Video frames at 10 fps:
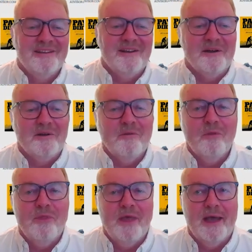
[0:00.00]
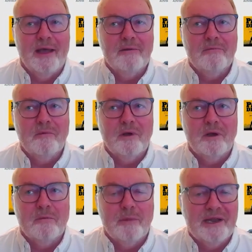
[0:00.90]
that
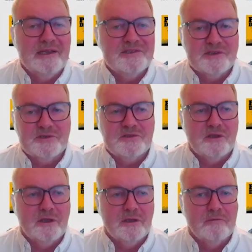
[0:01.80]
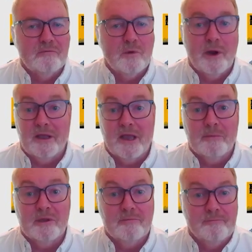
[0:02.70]
might exist in Grand
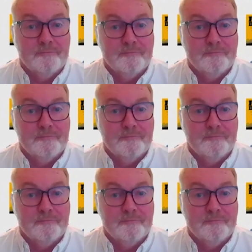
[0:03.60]
Cayman.